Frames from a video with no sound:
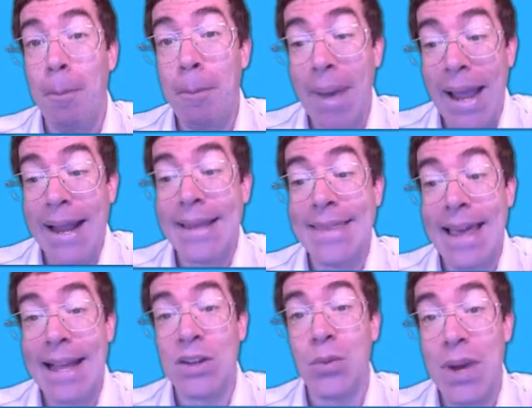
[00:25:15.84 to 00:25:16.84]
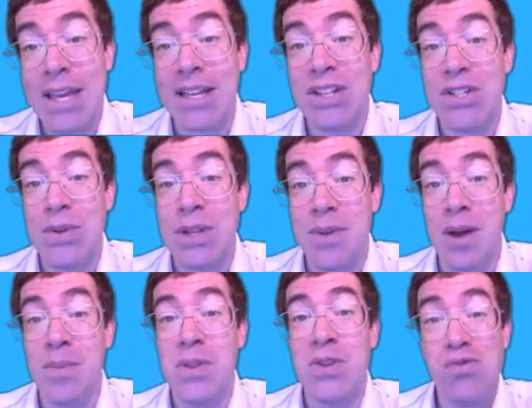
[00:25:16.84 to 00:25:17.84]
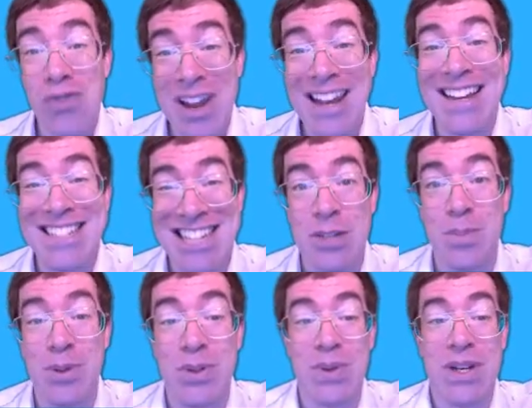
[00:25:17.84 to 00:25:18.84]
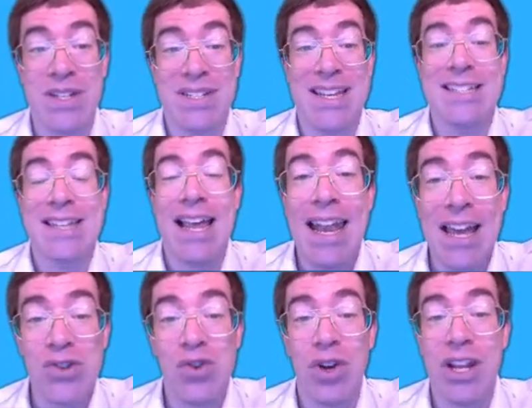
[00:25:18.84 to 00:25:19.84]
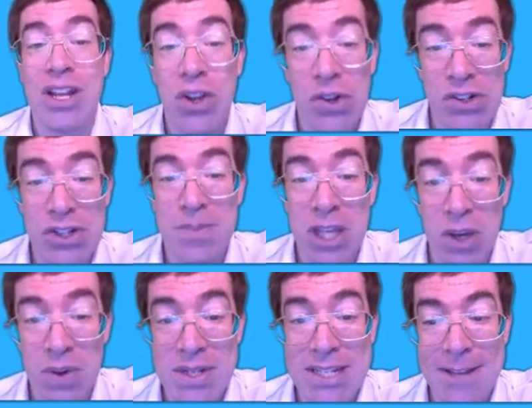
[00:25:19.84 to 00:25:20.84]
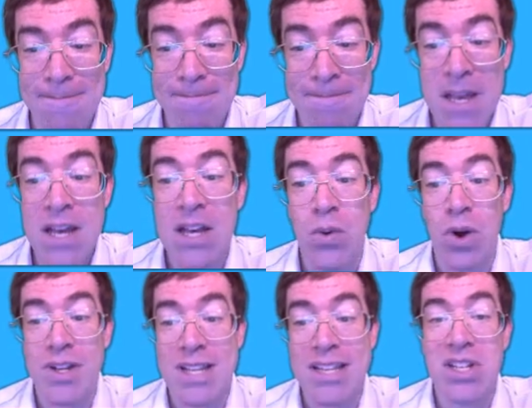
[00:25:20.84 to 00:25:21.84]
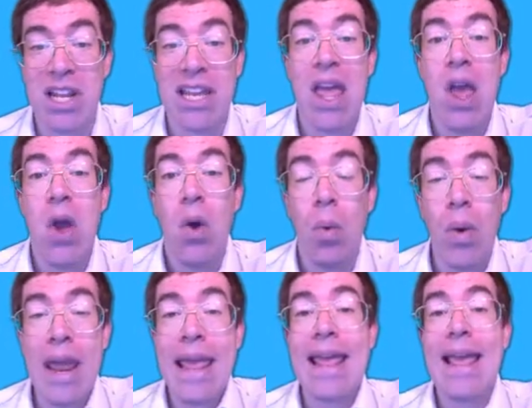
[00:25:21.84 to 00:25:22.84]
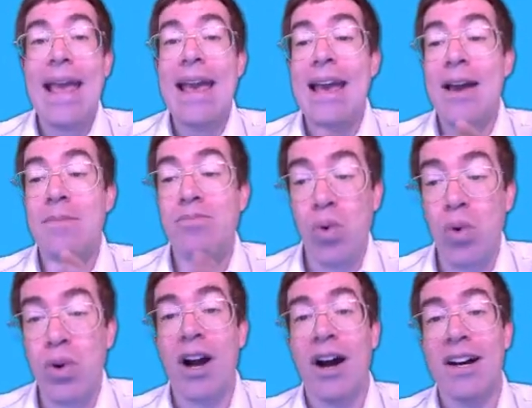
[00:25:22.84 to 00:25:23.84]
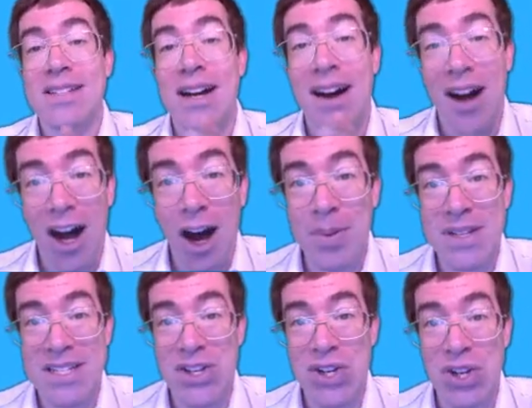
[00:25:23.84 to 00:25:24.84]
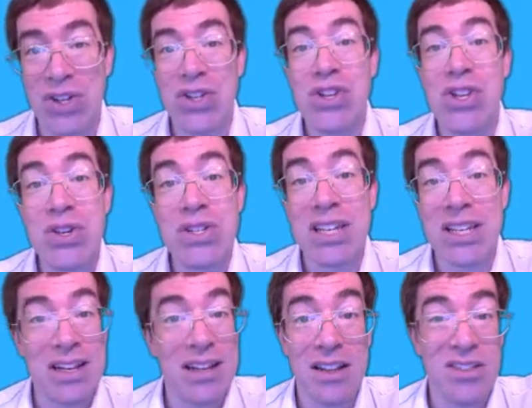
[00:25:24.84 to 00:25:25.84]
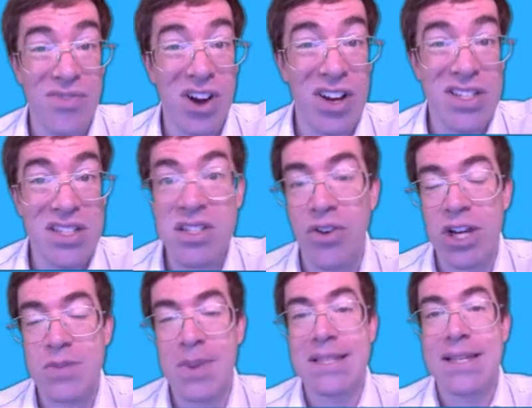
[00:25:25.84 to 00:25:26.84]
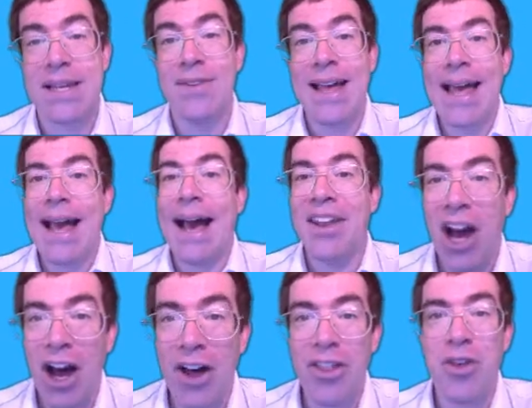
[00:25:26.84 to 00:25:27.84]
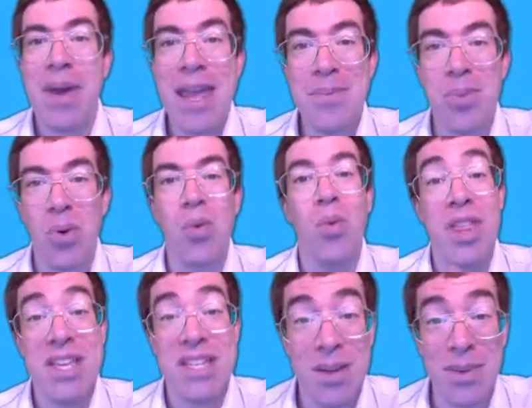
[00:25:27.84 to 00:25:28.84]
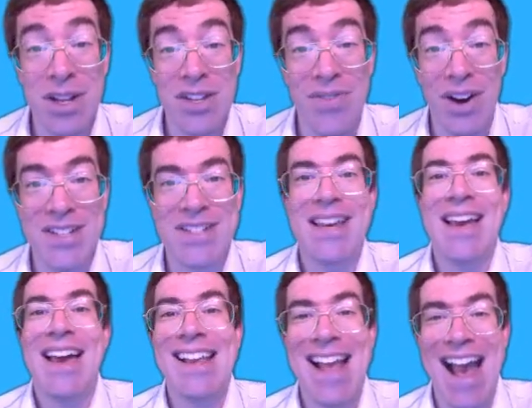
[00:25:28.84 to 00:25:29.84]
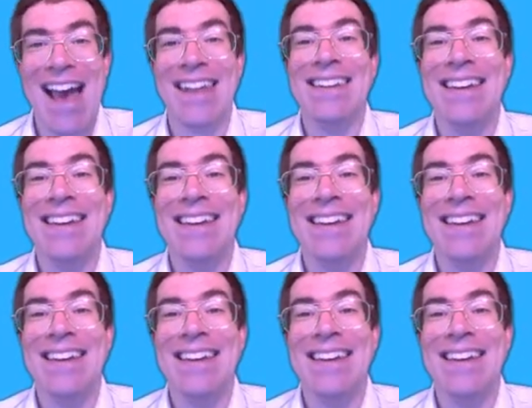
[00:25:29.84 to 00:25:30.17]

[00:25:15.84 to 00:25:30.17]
big thing that we can do at the moment that's really accessible to us is electronic conspicuity, where essentially we broadcast our position using a little device. It's not very expensive, and other people with a similar device can